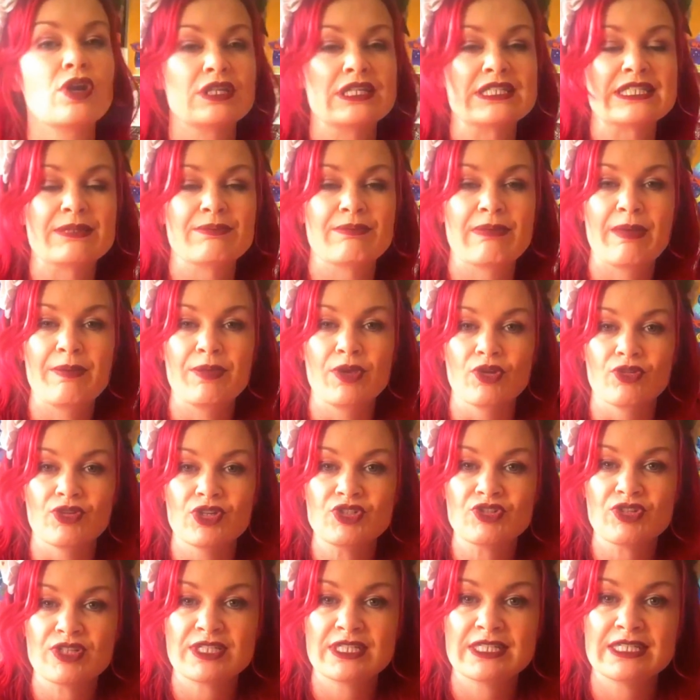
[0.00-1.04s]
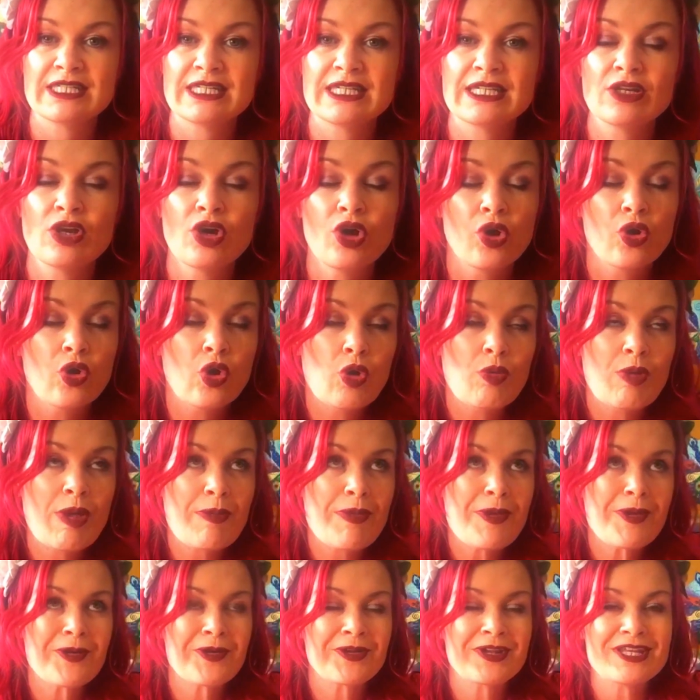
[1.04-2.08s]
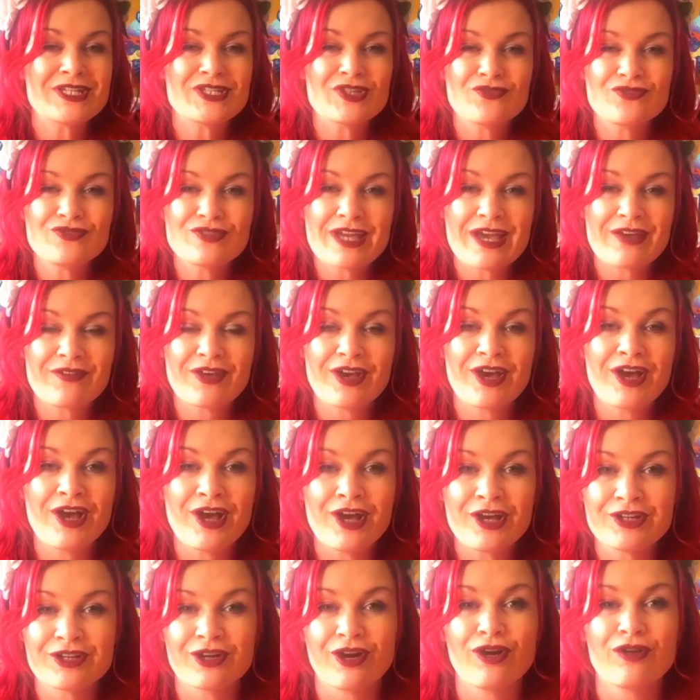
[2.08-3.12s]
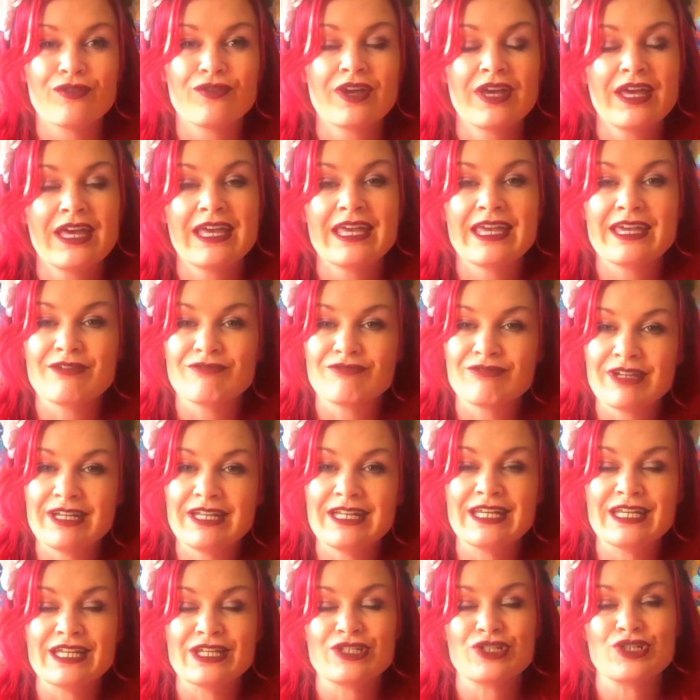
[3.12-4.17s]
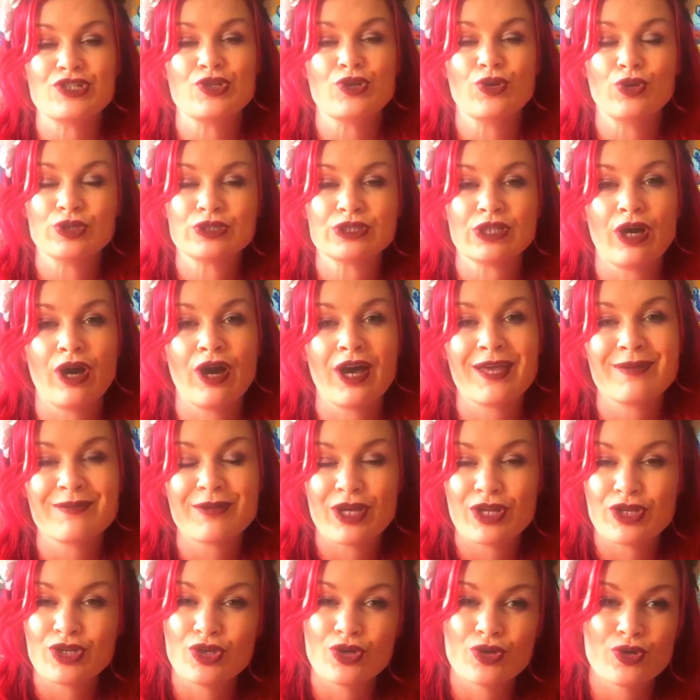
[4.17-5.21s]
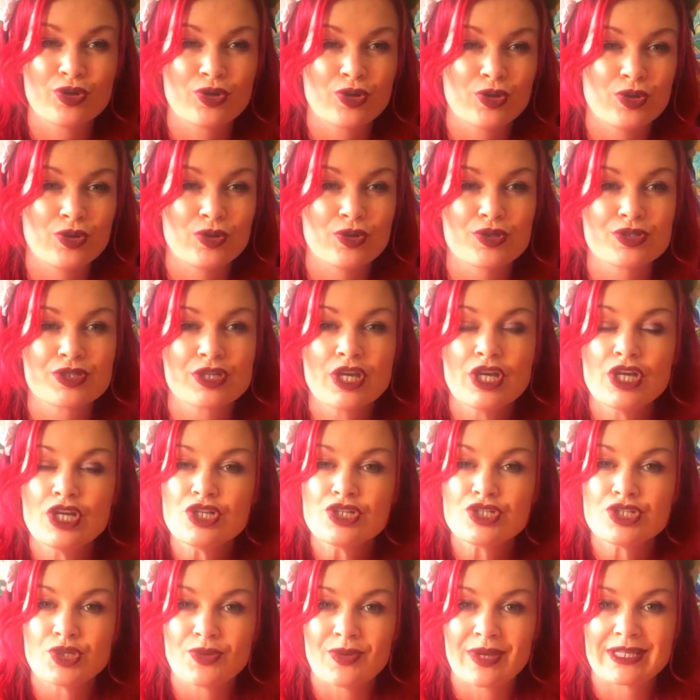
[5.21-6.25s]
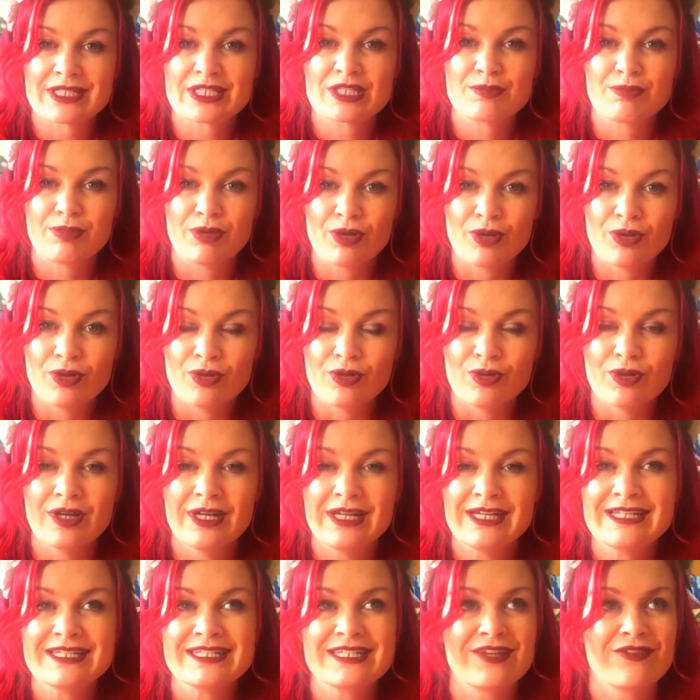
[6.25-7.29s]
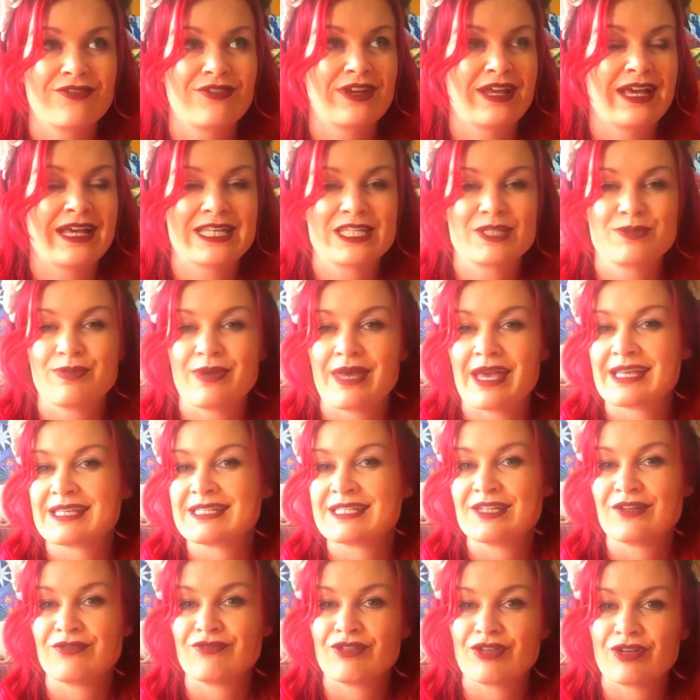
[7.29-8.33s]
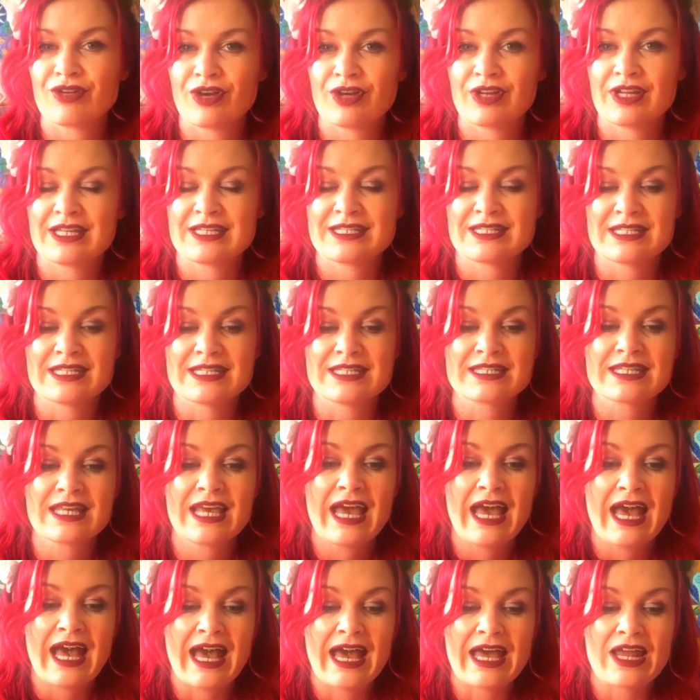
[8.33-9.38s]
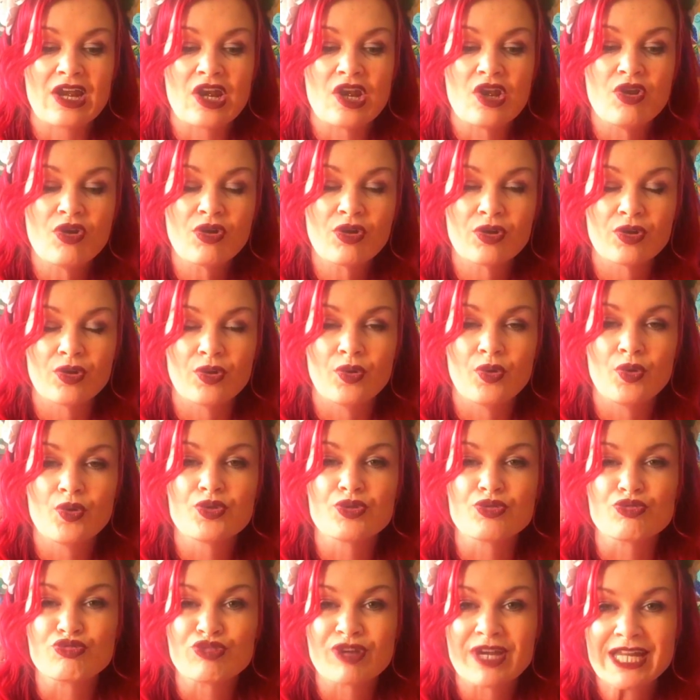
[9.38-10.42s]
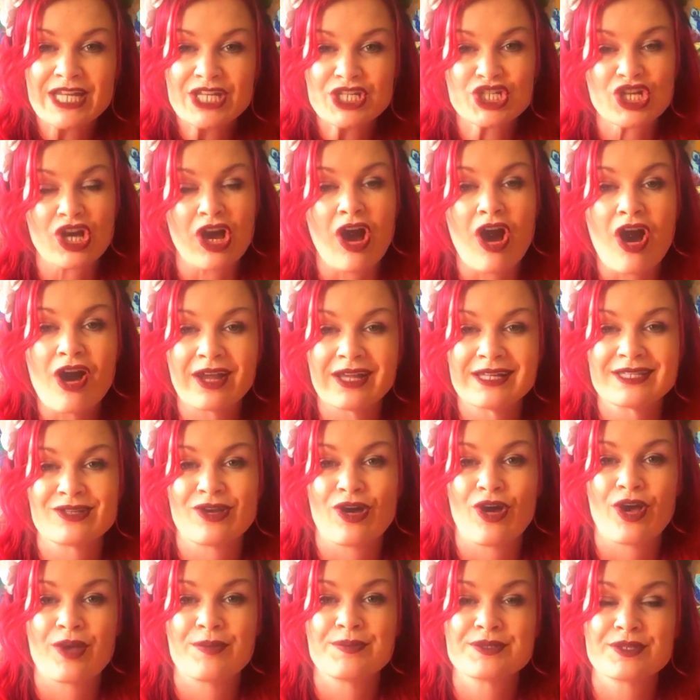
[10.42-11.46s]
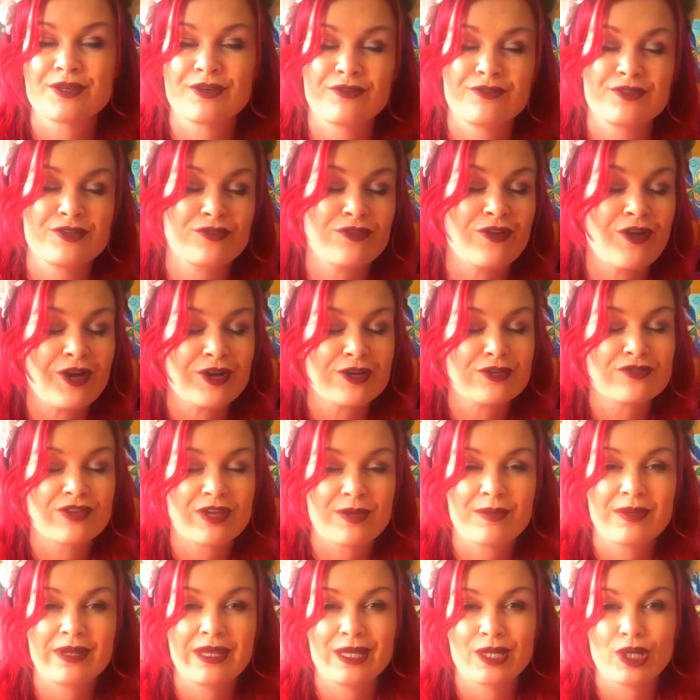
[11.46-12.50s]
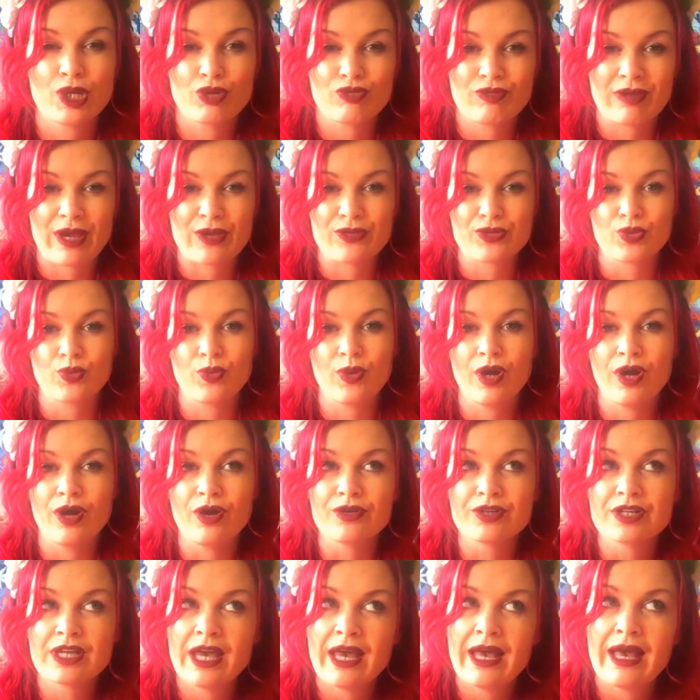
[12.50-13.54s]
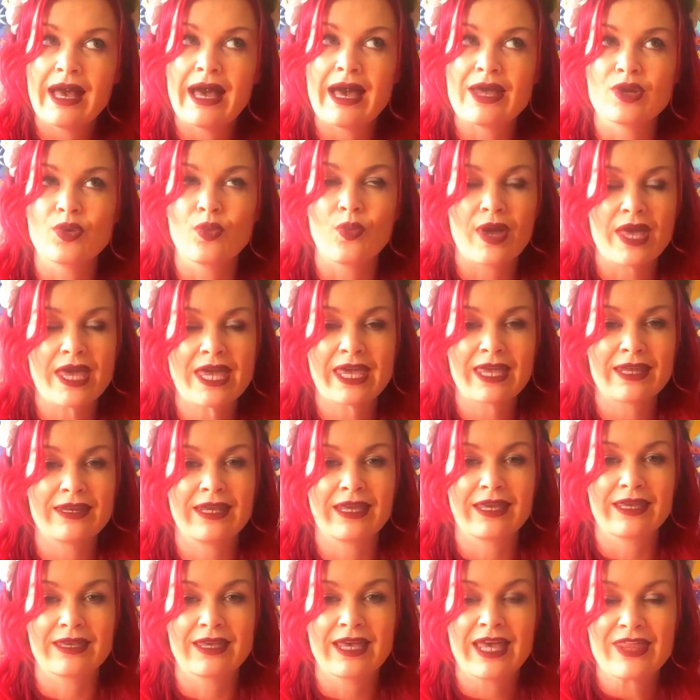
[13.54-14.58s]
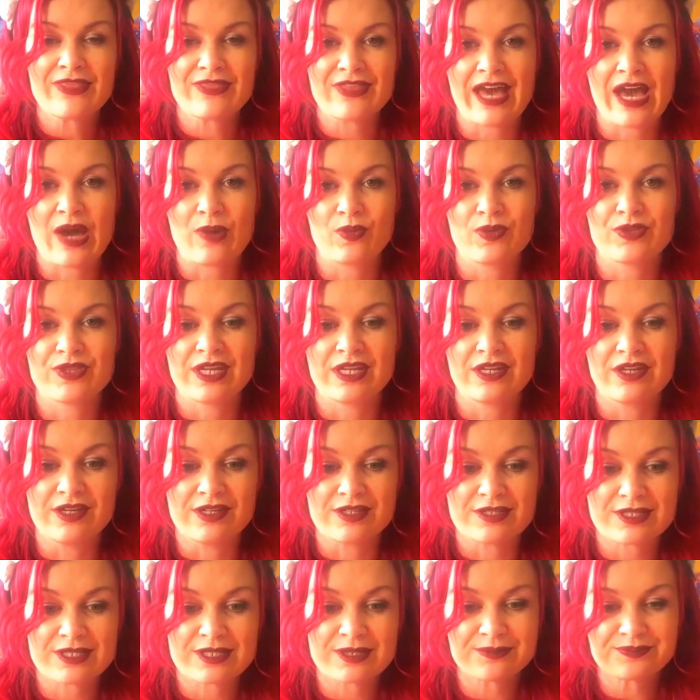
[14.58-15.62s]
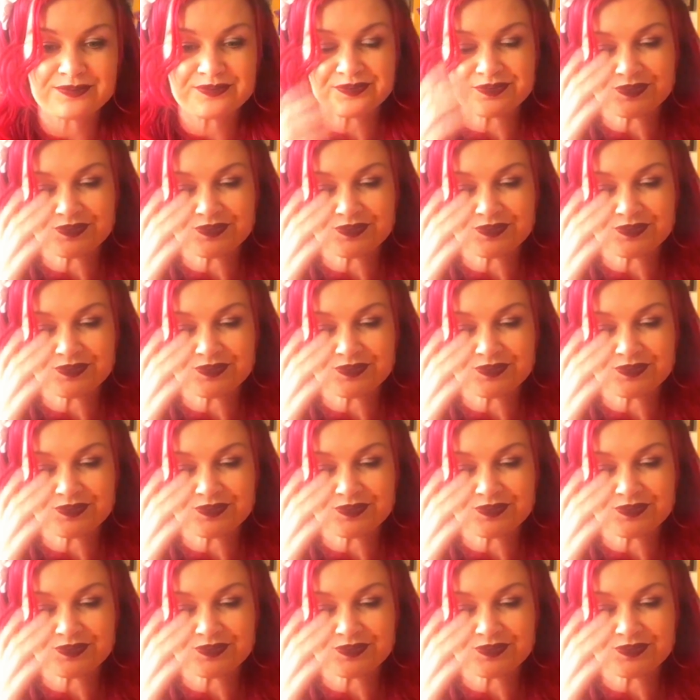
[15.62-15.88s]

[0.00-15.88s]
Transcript: goddess that maybe you're interested in or maybe a goddess you've never heard of. It really is your time and your course to explore different aspects, different goddesses and look at all the rich archetypes of divine feminine around the world and awakening that within us.